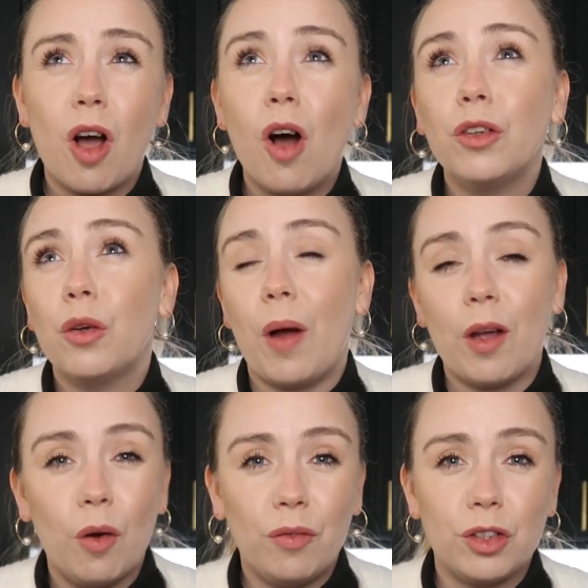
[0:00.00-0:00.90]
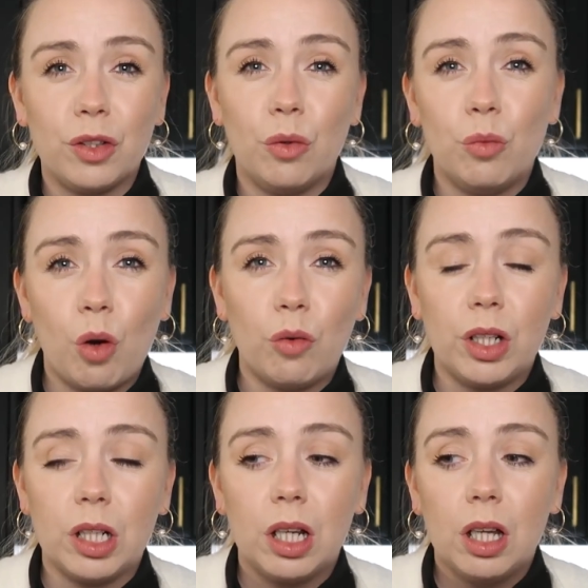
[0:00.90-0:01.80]
can't quite often
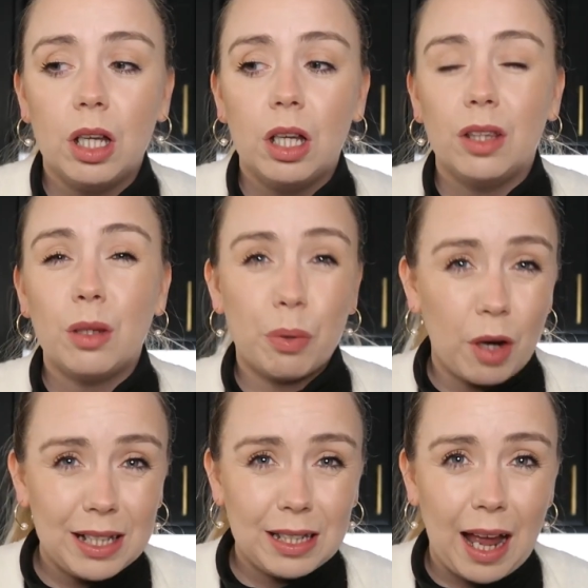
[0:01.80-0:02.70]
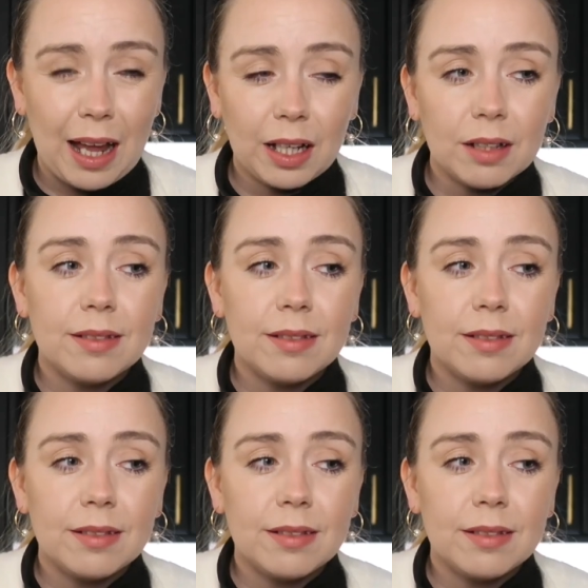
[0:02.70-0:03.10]
warrant the price tag.